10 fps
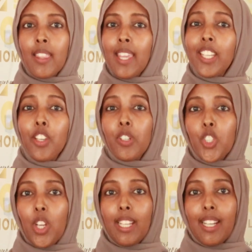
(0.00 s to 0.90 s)
Thank you for
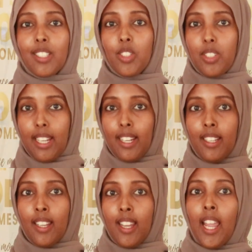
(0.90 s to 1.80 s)
joining us
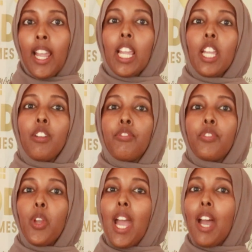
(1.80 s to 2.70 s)
today.
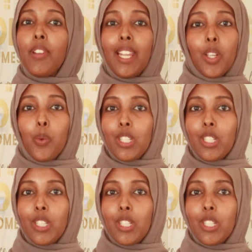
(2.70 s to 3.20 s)
If you have any